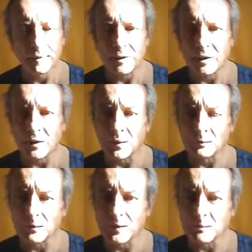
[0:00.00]
They get on
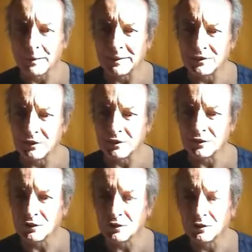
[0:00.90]
with their
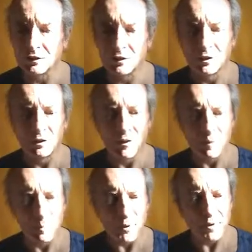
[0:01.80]
meditation, their
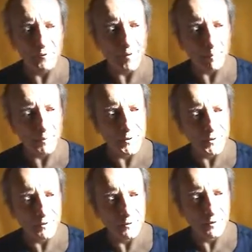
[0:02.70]

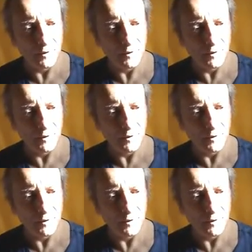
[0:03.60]
precepts,